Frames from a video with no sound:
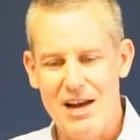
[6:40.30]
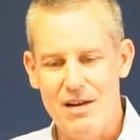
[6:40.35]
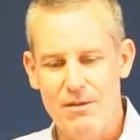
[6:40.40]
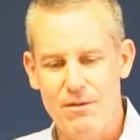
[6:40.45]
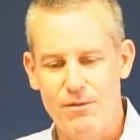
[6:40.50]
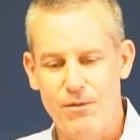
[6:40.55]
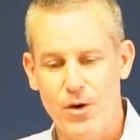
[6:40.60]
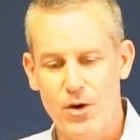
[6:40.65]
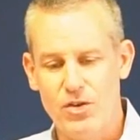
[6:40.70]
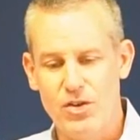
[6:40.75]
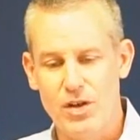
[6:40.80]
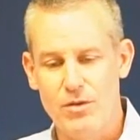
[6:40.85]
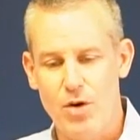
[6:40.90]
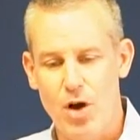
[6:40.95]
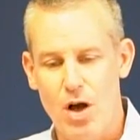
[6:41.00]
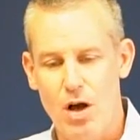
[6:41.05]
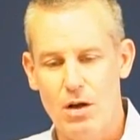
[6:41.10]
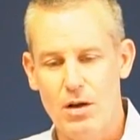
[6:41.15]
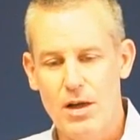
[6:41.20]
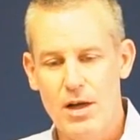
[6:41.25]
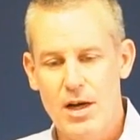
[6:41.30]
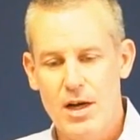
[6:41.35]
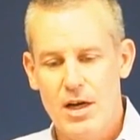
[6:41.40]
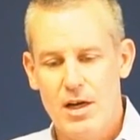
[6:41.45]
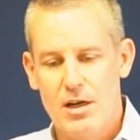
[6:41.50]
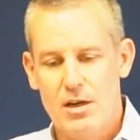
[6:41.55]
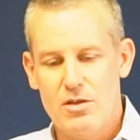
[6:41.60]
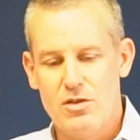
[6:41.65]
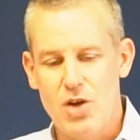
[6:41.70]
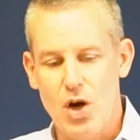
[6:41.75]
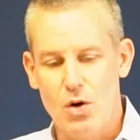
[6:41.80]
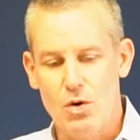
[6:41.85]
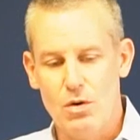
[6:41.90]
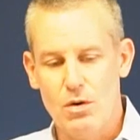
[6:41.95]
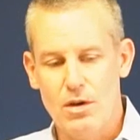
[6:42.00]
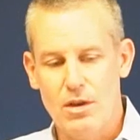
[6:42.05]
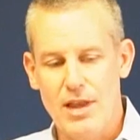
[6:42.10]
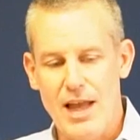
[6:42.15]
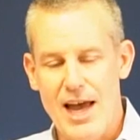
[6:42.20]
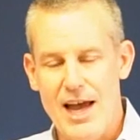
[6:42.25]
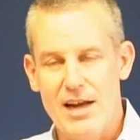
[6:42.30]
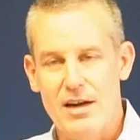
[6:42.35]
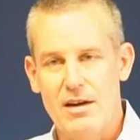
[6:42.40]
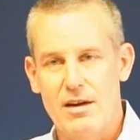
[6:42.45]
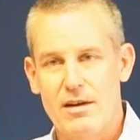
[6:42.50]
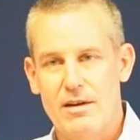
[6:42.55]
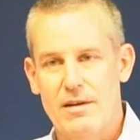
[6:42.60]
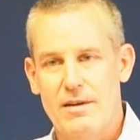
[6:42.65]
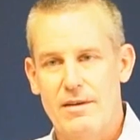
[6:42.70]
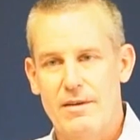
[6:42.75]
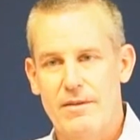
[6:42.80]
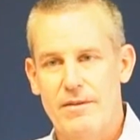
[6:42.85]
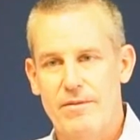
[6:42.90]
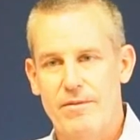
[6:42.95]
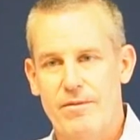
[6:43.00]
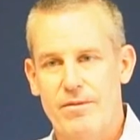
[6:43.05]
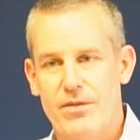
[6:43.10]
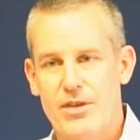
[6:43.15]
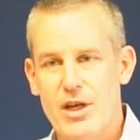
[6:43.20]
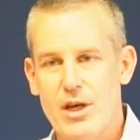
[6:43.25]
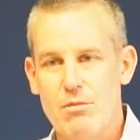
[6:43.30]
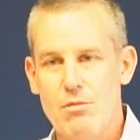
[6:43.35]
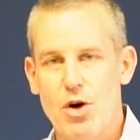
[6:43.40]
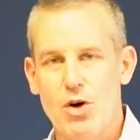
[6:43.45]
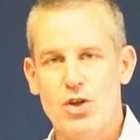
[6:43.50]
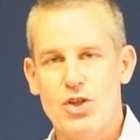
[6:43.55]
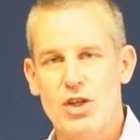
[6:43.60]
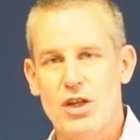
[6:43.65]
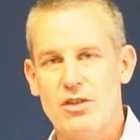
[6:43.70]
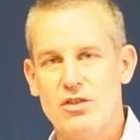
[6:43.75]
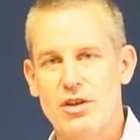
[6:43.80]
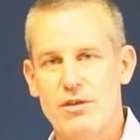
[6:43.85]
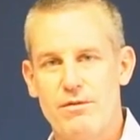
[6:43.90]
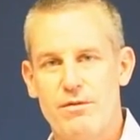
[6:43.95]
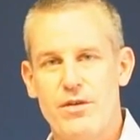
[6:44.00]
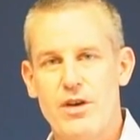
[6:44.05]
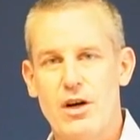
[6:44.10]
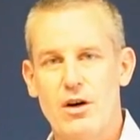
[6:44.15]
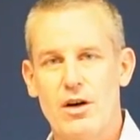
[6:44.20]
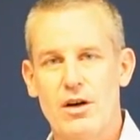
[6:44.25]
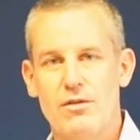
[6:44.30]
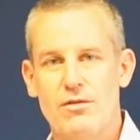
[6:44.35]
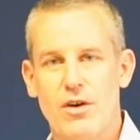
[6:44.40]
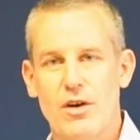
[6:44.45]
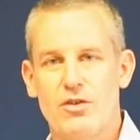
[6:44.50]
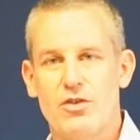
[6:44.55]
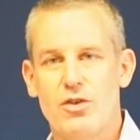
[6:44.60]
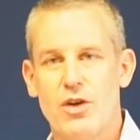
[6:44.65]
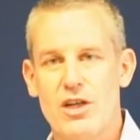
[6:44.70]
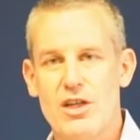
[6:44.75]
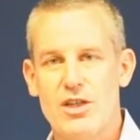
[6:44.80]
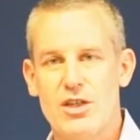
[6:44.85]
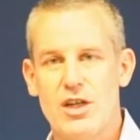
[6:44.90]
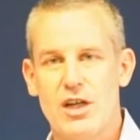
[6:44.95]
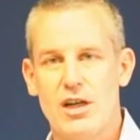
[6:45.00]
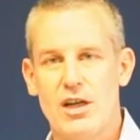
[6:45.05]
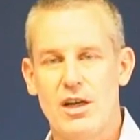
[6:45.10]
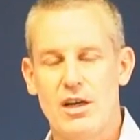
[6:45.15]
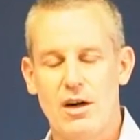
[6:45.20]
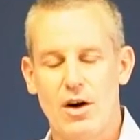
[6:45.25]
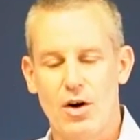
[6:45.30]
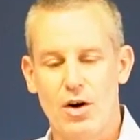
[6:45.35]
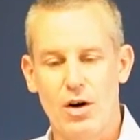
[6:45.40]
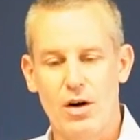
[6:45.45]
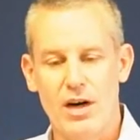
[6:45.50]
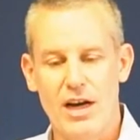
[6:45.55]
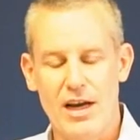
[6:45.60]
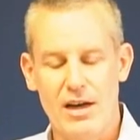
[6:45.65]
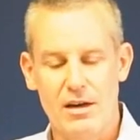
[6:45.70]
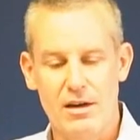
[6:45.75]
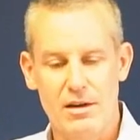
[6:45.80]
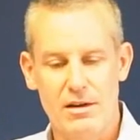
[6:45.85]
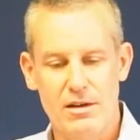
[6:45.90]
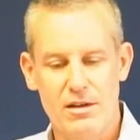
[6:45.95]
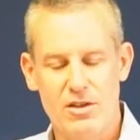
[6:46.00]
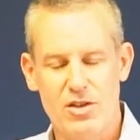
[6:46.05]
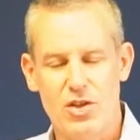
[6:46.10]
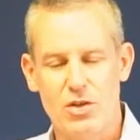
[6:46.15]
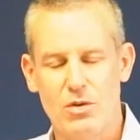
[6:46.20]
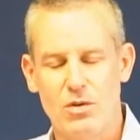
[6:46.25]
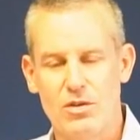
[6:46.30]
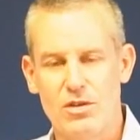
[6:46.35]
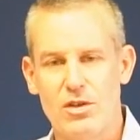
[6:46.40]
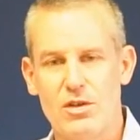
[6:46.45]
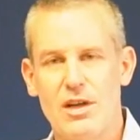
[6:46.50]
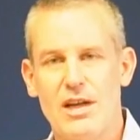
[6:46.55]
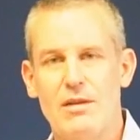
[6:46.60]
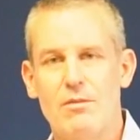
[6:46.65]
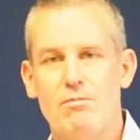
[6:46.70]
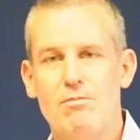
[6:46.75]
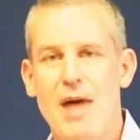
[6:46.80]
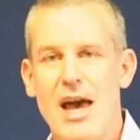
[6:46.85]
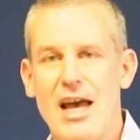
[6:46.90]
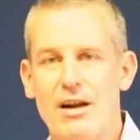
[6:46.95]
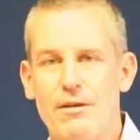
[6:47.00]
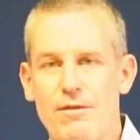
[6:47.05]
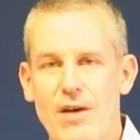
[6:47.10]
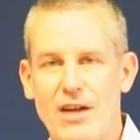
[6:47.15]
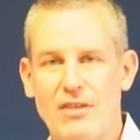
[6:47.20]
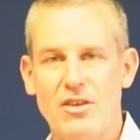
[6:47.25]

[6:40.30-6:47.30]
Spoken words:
first of all, don't let the emotions of fear and frustration manifest